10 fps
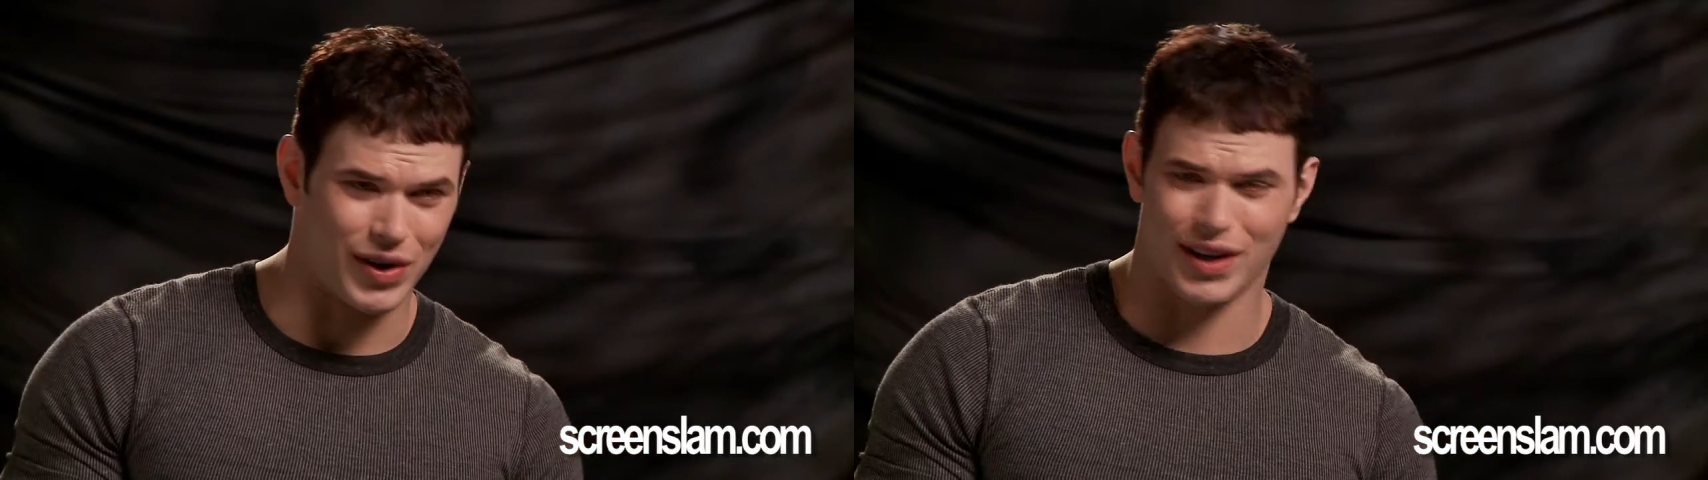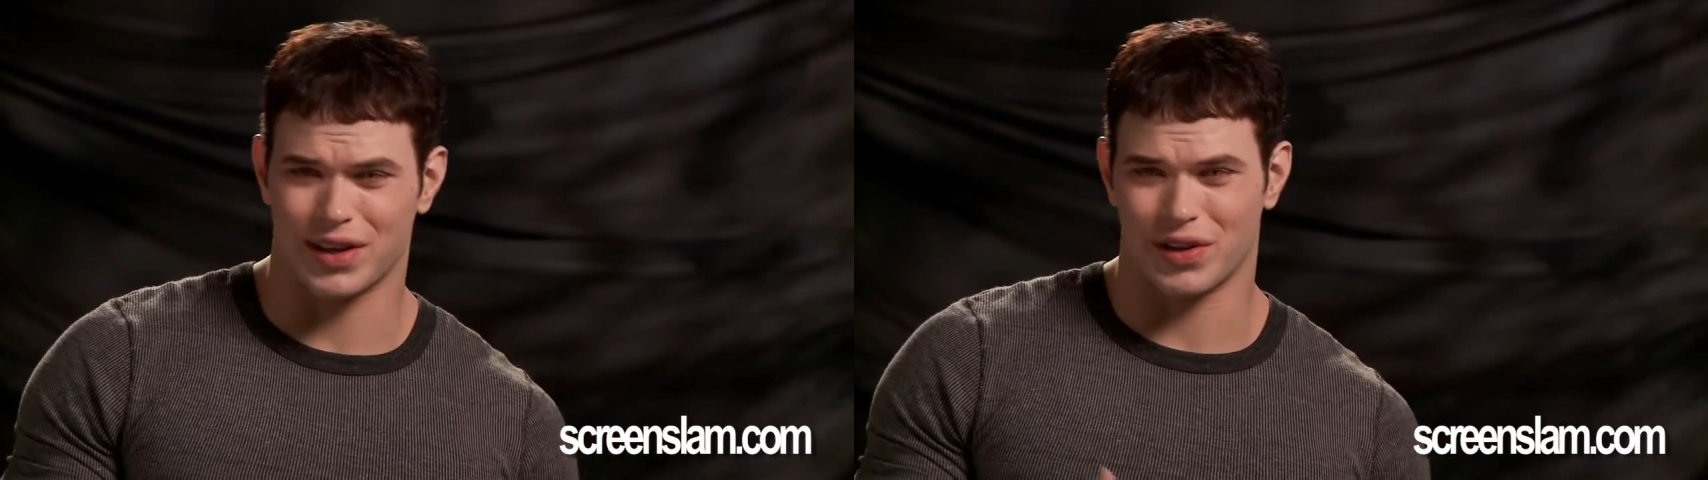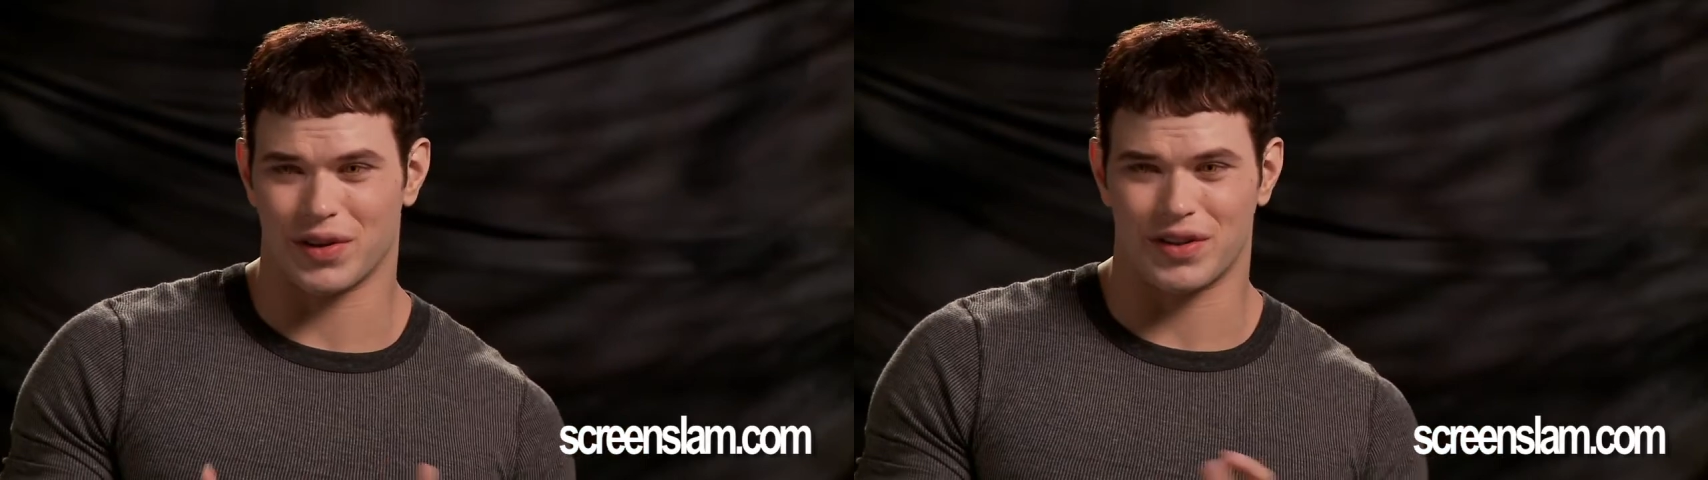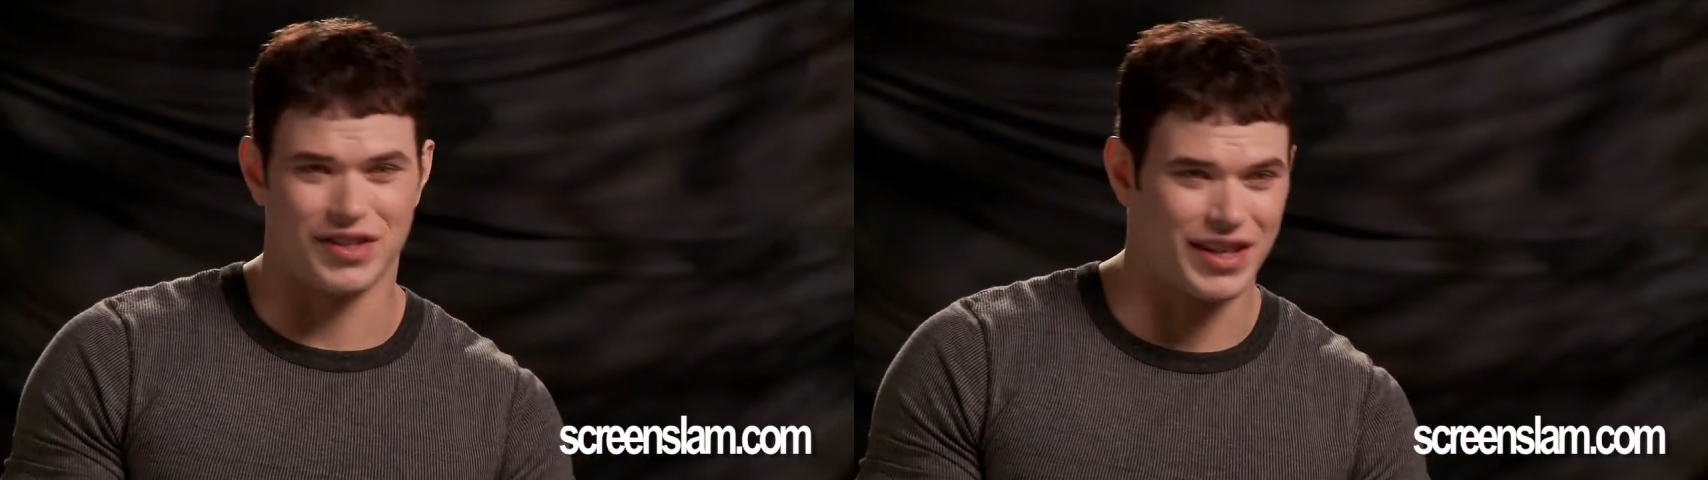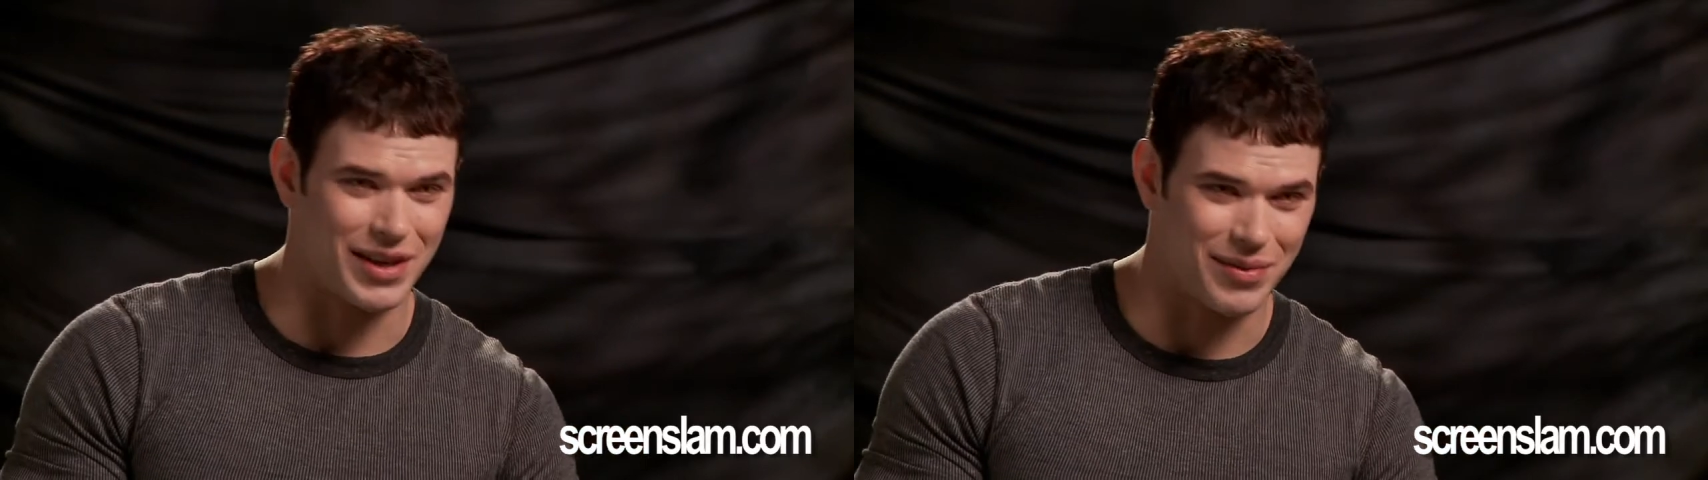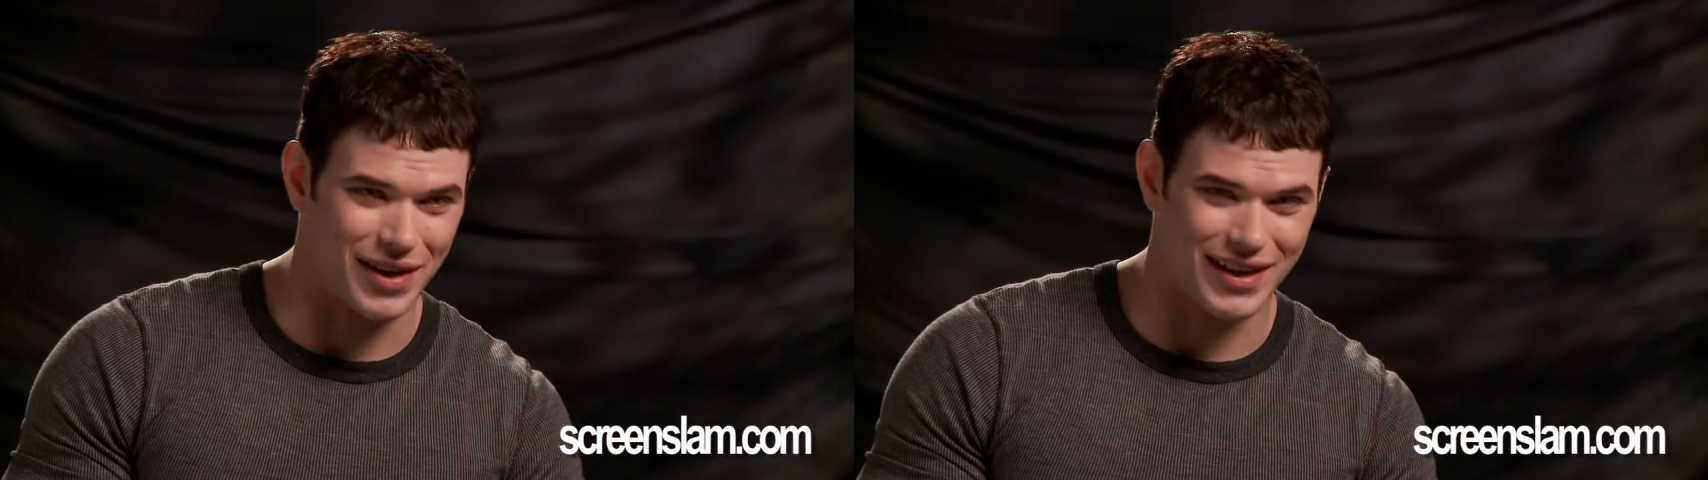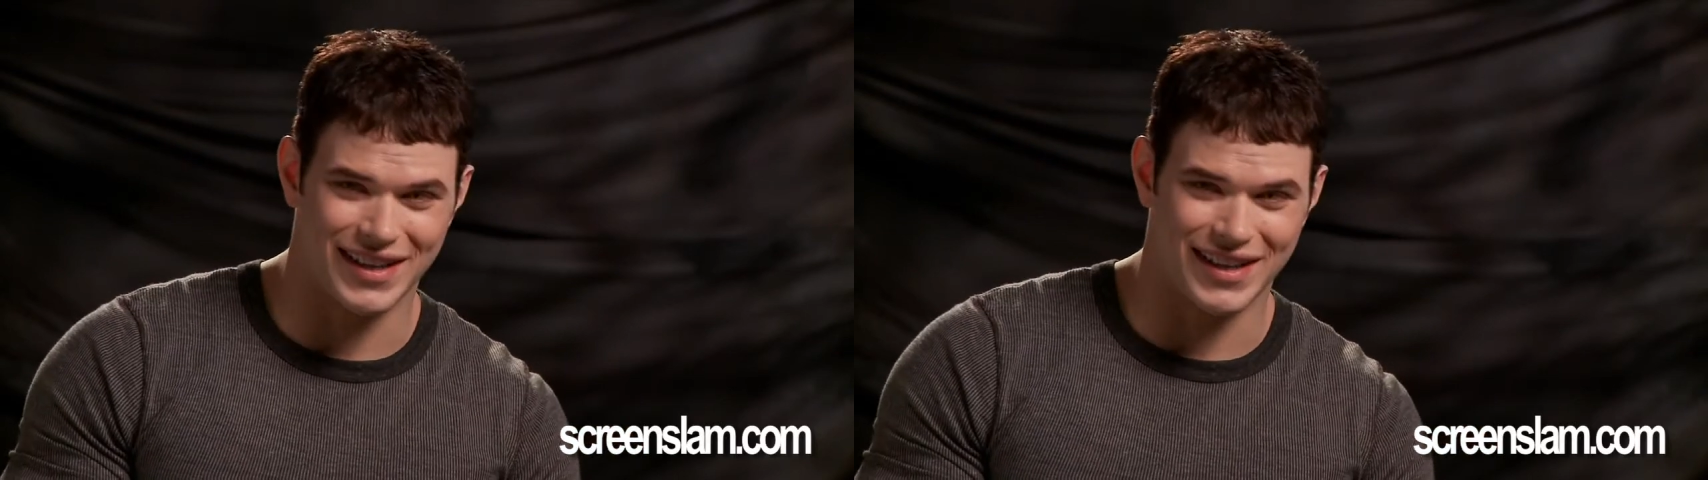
I get to go to the gym and I